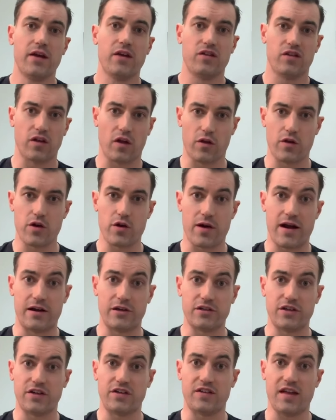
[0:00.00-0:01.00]
cellular
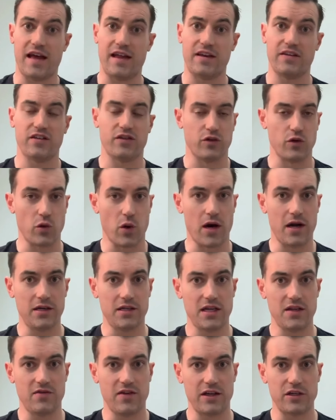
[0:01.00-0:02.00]
energy status through
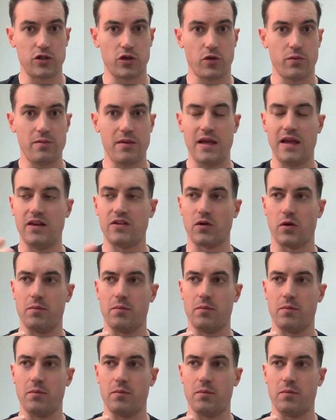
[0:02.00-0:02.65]
unconventional means,